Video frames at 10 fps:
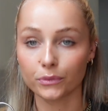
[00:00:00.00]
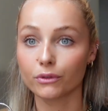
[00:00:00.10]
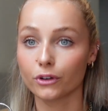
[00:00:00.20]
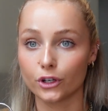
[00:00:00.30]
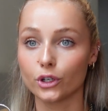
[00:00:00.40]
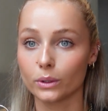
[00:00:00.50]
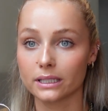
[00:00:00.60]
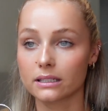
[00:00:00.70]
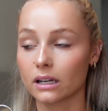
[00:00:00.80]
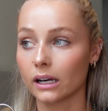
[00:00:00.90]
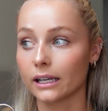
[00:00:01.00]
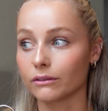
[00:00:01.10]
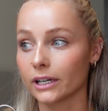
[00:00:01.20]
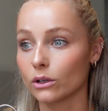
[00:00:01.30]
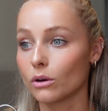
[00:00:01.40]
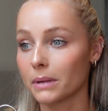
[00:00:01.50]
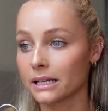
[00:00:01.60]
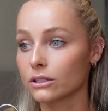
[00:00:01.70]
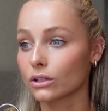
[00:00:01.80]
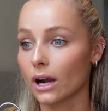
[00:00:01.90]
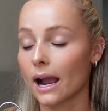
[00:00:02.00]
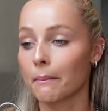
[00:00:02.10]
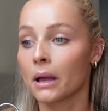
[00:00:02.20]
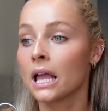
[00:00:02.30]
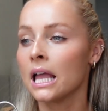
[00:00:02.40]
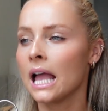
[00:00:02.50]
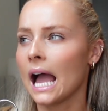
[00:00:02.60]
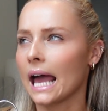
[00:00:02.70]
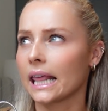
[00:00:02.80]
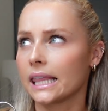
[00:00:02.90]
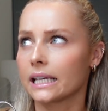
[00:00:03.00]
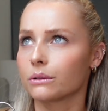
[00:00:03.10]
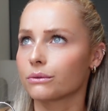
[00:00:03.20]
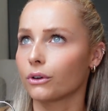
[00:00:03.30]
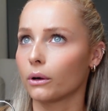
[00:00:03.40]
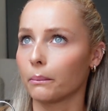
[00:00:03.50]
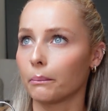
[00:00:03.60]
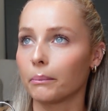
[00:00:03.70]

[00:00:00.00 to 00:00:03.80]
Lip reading: for a new and styling reel on my Instagram, and I think it was from